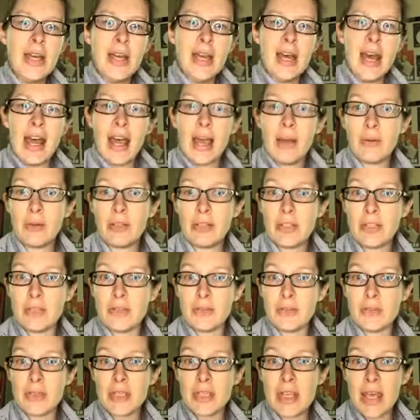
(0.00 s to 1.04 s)
I would
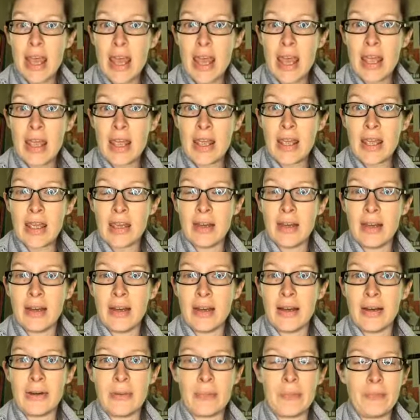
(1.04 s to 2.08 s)
use a
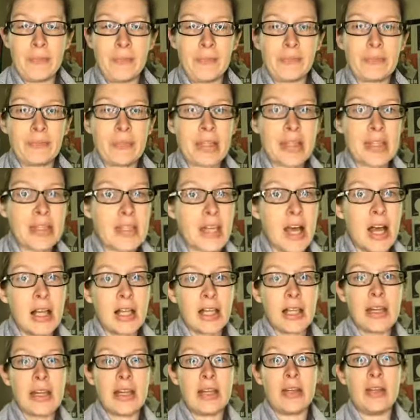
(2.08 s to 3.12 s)

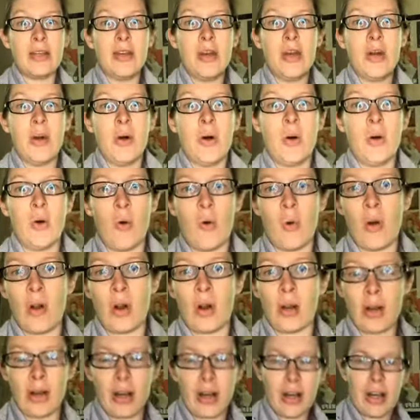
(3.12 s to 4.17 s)
solid
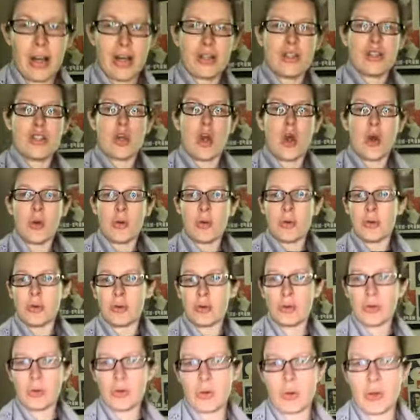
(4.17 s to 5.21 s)
or a tonal
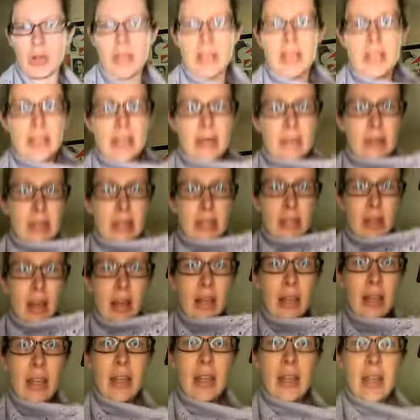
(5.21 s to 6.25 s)
or a
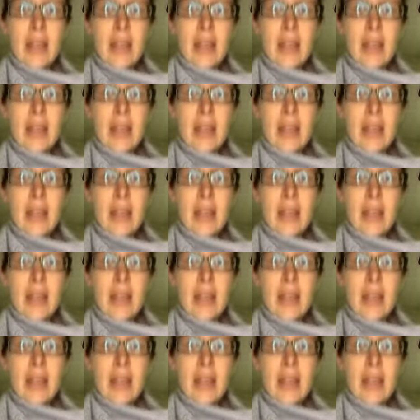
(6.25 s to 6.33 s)
semi-solid